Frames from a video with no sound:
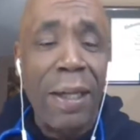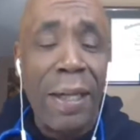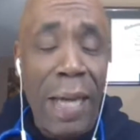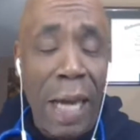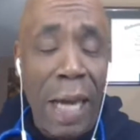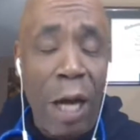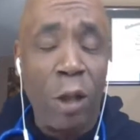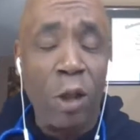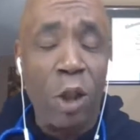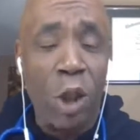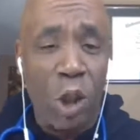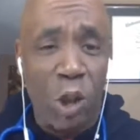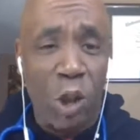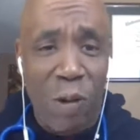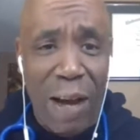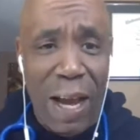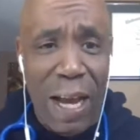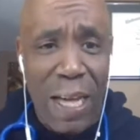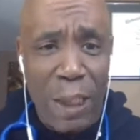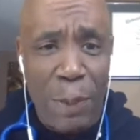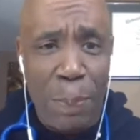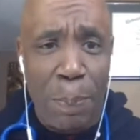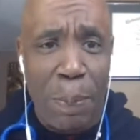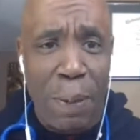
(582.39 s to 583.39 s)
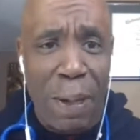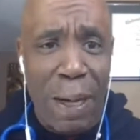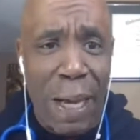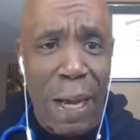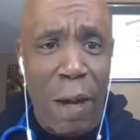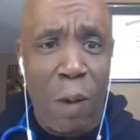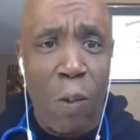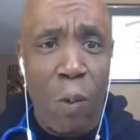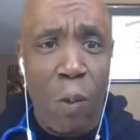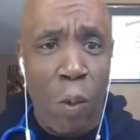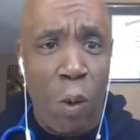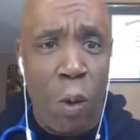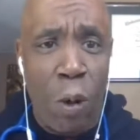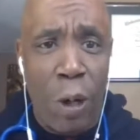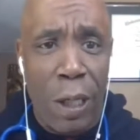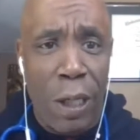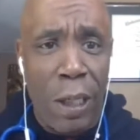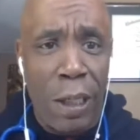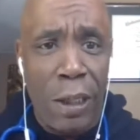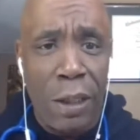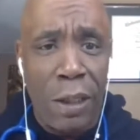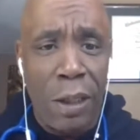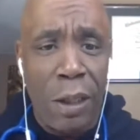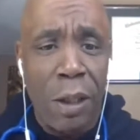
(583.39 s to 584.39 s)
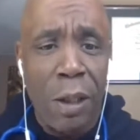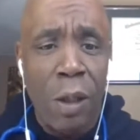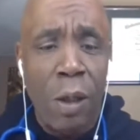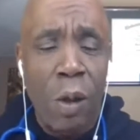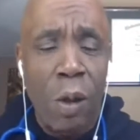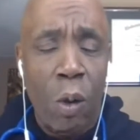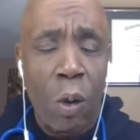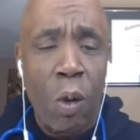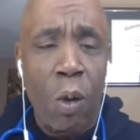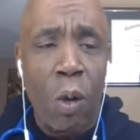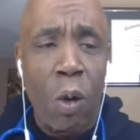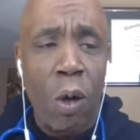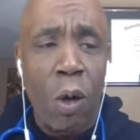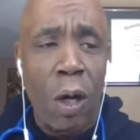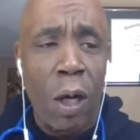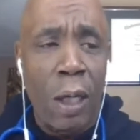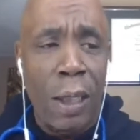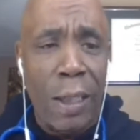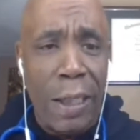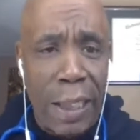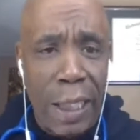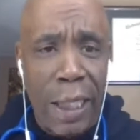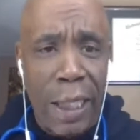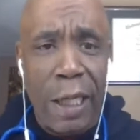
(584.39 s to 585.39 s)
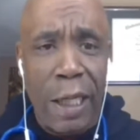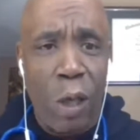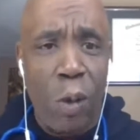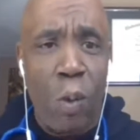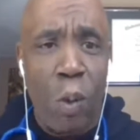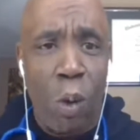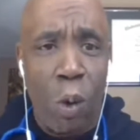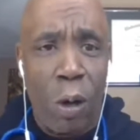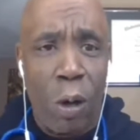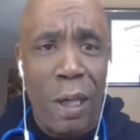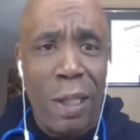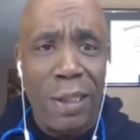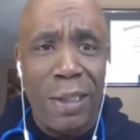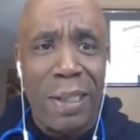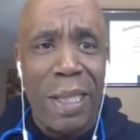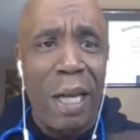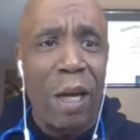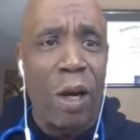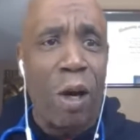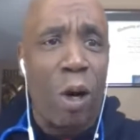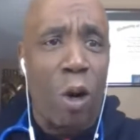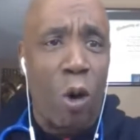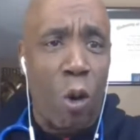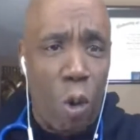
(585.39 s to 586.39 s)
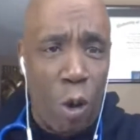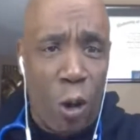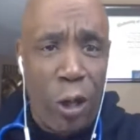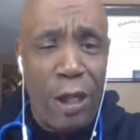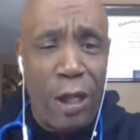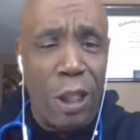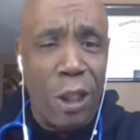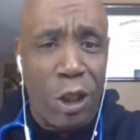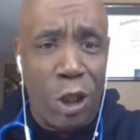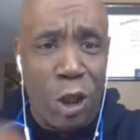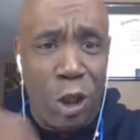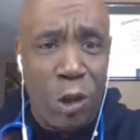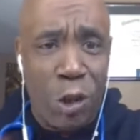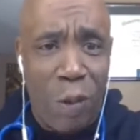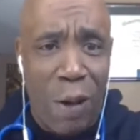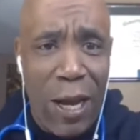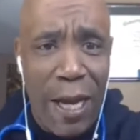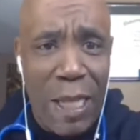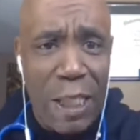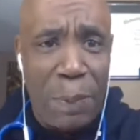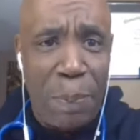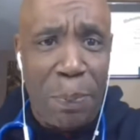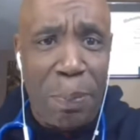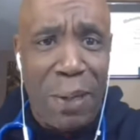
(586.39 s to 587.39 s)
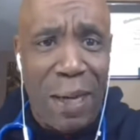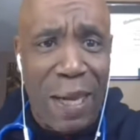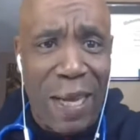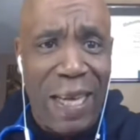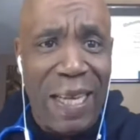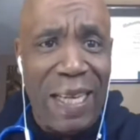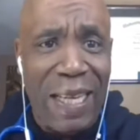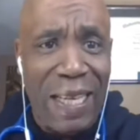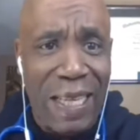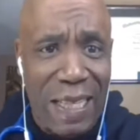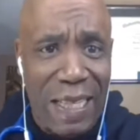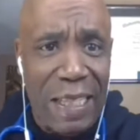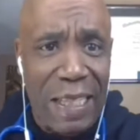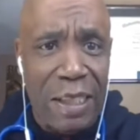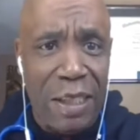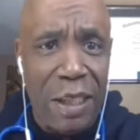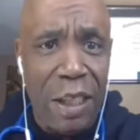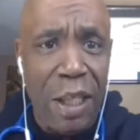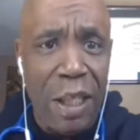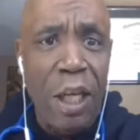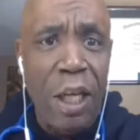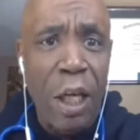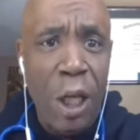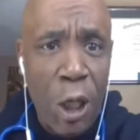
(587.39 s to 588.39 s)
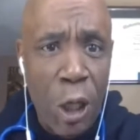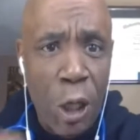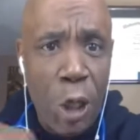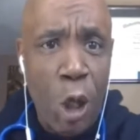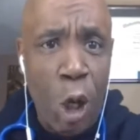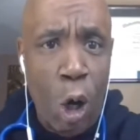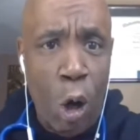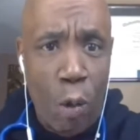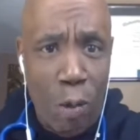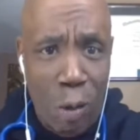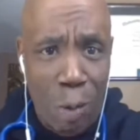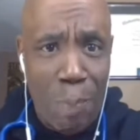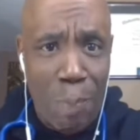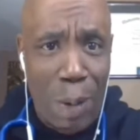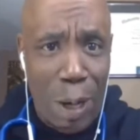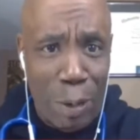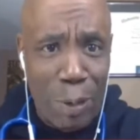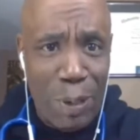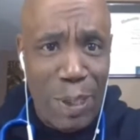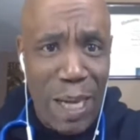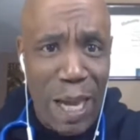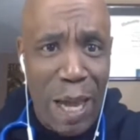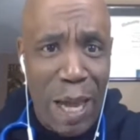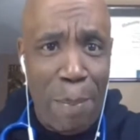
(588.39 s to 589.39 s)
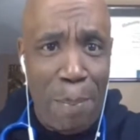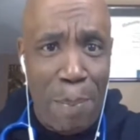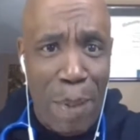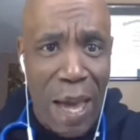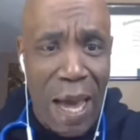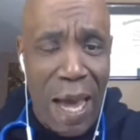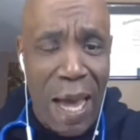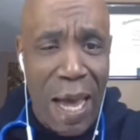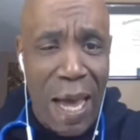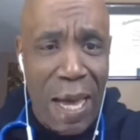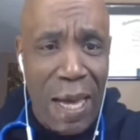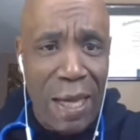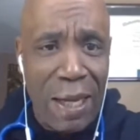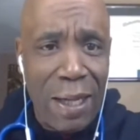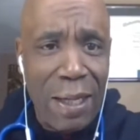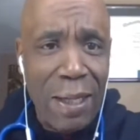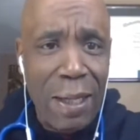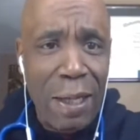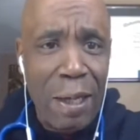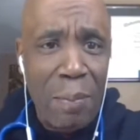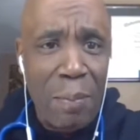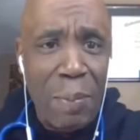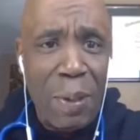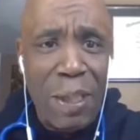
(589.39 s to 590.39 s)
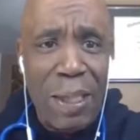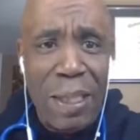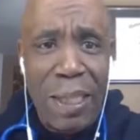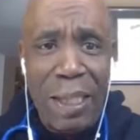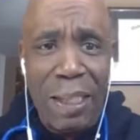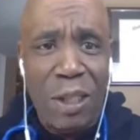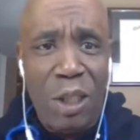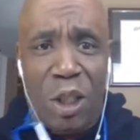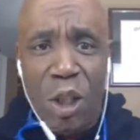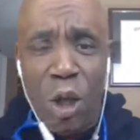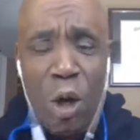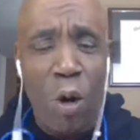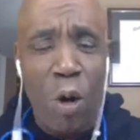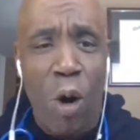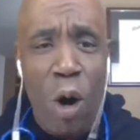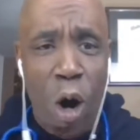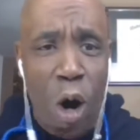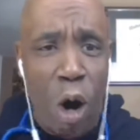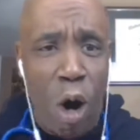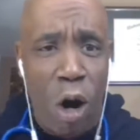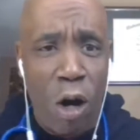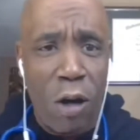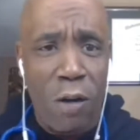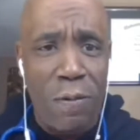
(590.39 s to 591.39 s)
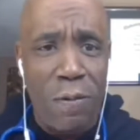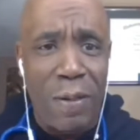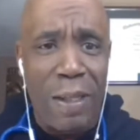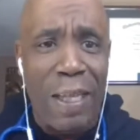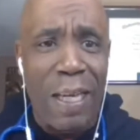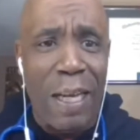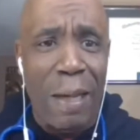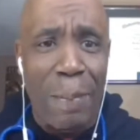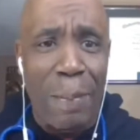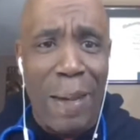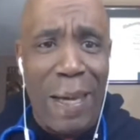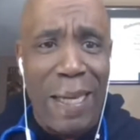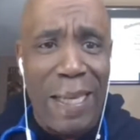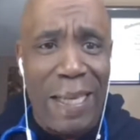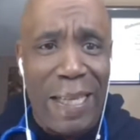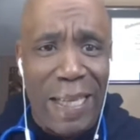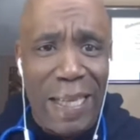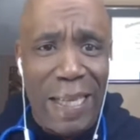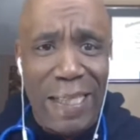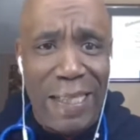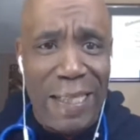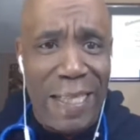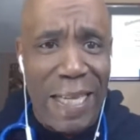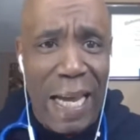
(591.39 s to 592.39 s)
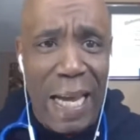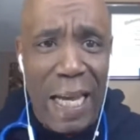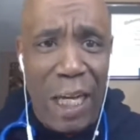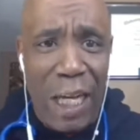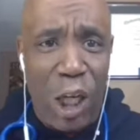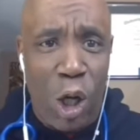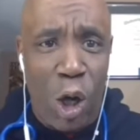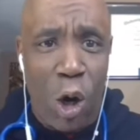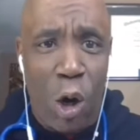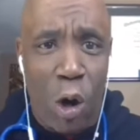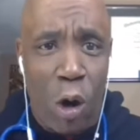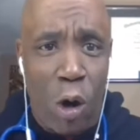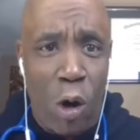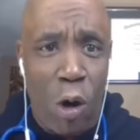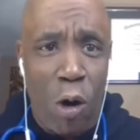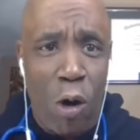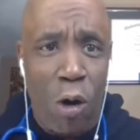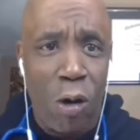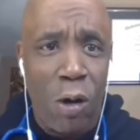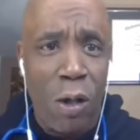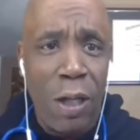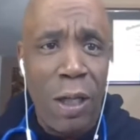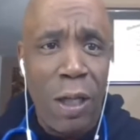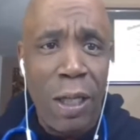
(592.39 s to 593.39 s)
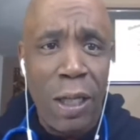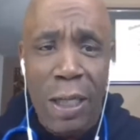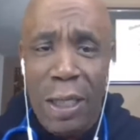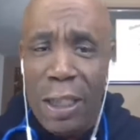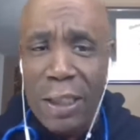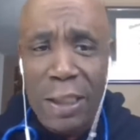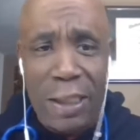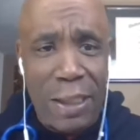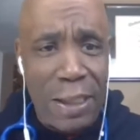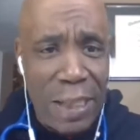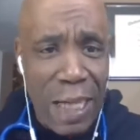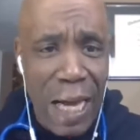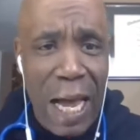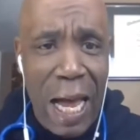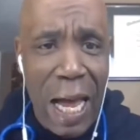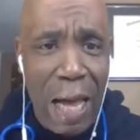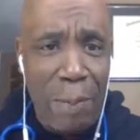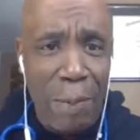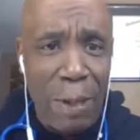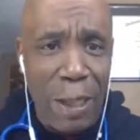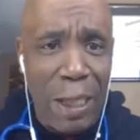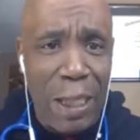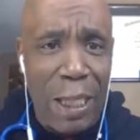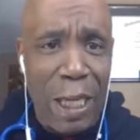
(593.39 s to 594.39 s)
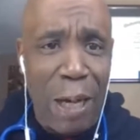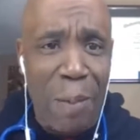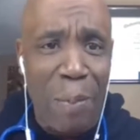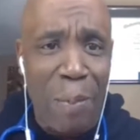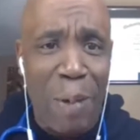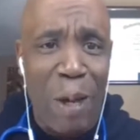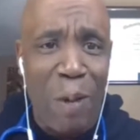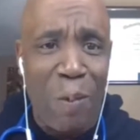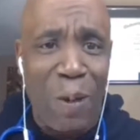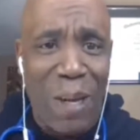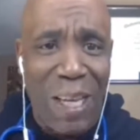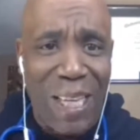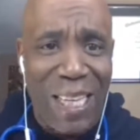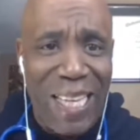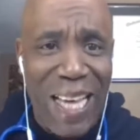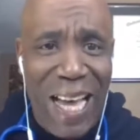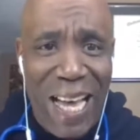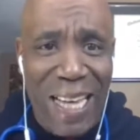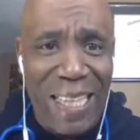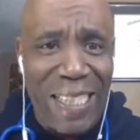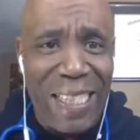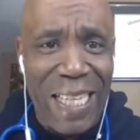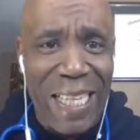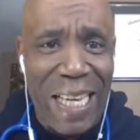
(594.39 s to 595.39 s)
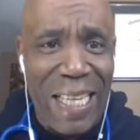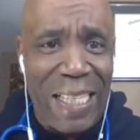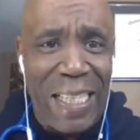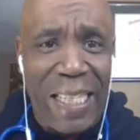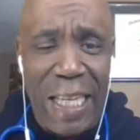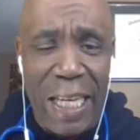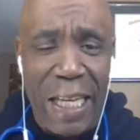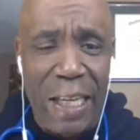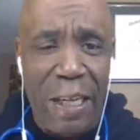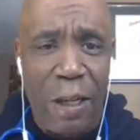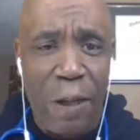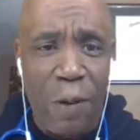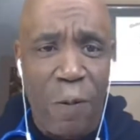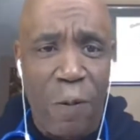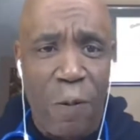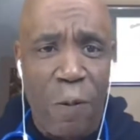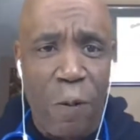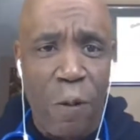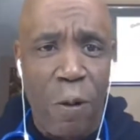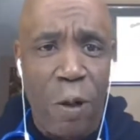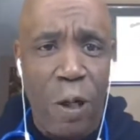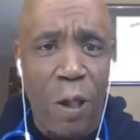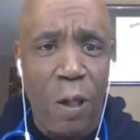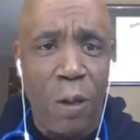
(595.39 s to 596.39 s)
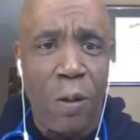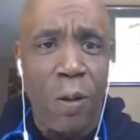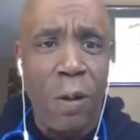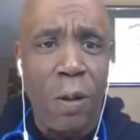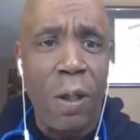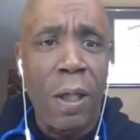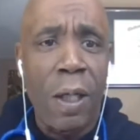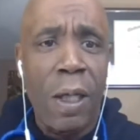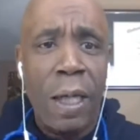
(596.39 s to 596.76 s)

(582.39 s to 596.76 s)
Now, transplant warriors or kidney warriors that are on the transplant list know about that bag, because so often they may get that call. It's time to come in. We got that kidney for you.